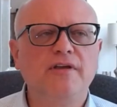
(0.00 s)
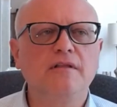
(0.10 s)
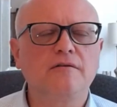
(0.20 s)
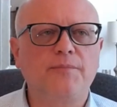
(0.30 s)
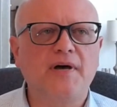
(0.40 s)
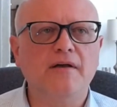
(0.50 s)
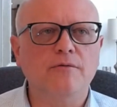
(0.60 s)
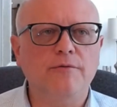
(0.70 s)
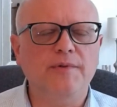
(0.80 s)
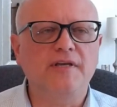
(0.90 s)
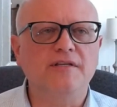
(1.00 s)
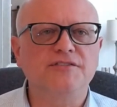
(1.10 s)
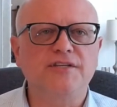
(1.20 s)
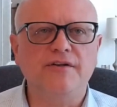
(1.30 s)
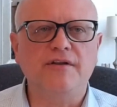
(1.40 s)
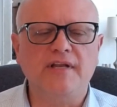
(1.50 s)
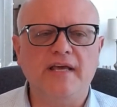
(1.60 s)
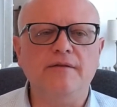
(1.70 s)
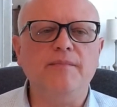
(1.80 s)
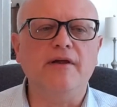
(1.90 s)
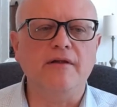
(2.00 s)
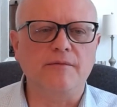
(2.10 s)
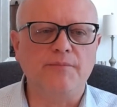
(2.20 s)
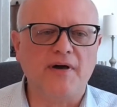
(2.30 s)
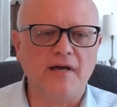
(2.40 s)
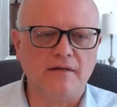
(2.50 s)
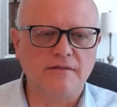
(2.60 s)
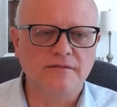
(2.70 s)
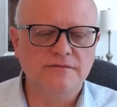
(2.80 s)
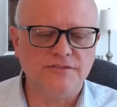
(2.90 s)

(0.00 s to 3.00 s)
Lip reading: a helical pile would be considered an end bearing pile